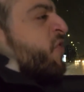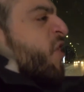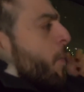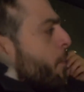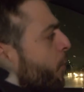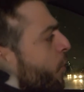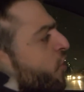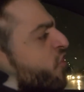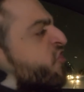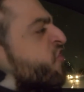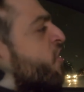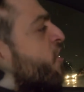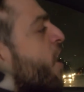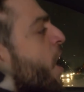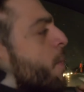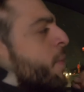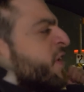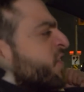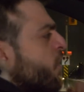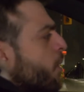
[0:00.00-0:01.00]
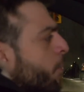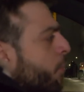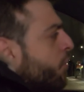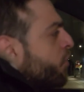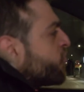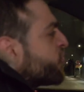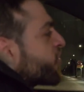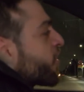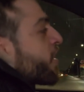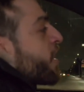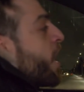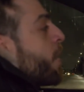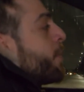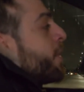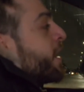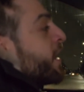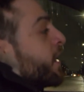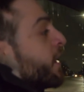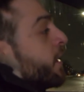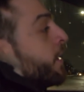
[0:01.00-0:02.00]
The bulls are coming. The bulls are
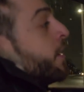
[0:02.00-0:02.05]
coming.